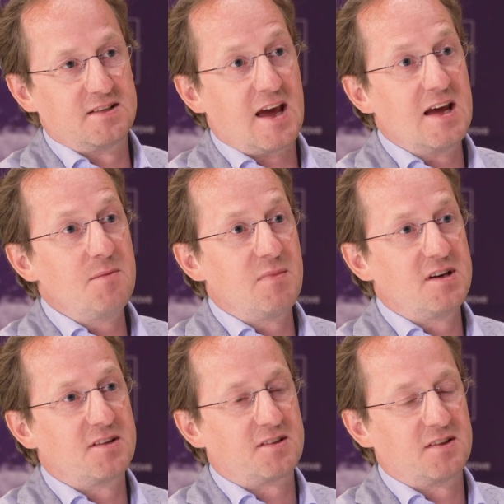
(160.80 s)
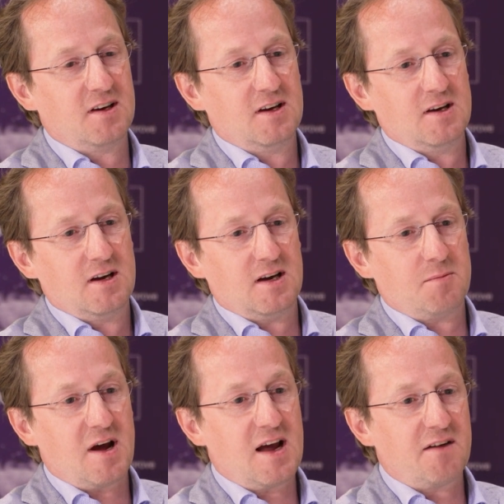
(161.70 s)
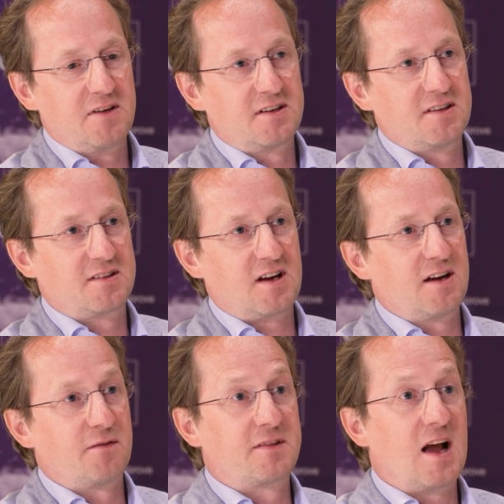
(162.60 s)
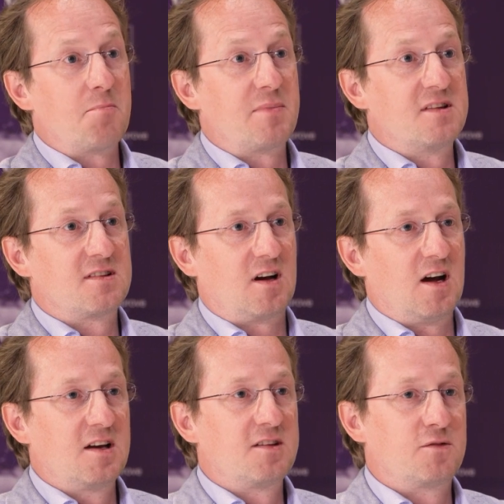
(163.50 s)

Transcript: the aim is uh, by having this kind of gap in size